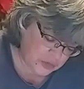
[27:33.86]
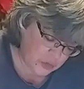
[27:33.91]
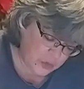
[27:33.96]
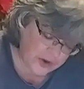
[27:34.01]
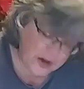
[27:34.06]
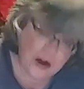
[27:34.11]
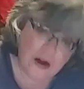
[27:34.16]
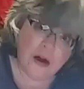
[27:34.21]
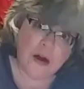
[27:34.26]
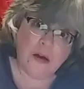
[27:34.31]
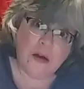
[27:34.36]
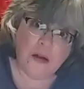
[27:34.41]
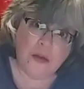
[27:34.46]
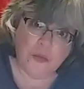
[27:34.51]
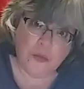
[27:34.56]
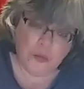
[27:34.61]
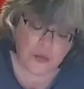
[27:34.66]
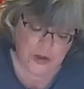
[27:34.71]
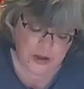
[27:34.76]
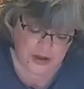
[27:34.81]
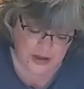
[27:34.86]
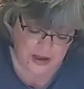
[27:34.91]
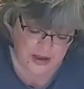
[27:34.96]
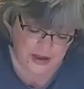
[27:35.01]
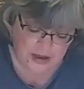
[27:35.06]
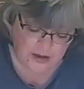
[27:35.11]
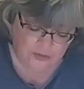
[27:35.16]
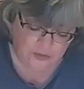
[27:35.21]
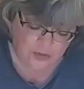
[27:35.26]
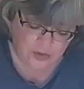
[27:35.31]
where we
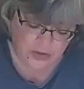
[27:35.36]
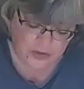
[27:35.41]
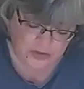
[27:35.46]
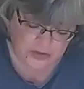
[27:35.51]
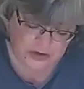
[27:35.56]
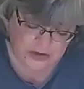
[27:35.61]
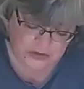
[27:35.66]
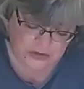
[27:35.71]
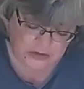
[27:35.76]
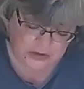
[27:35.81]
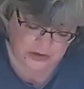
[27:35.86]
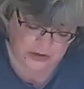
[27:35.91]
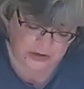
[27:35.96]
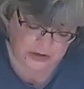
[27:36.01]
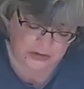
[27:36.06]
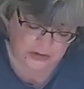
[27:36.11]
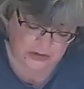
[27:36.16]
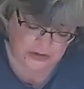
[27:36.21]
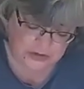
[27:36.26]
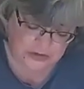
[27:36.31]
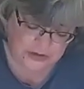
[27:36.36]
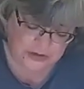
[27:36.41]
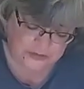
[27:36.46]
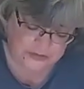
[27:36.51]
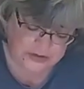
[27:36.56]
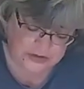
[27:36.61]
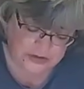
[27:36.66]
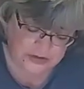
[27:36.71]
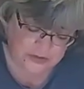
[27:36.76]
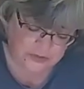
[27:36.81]
have all these little
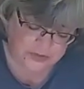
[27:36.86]
divots and